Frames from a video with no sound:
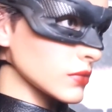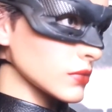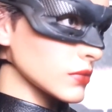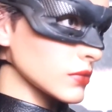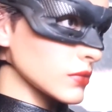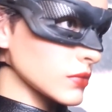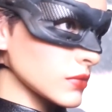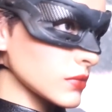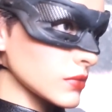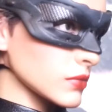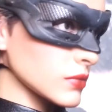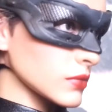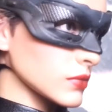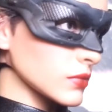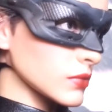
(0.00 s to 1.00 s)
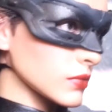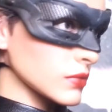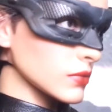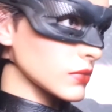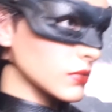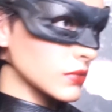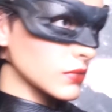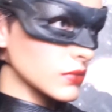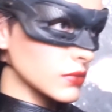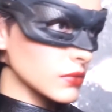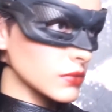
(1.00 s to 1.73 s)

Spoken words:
bits of hair still hanging over the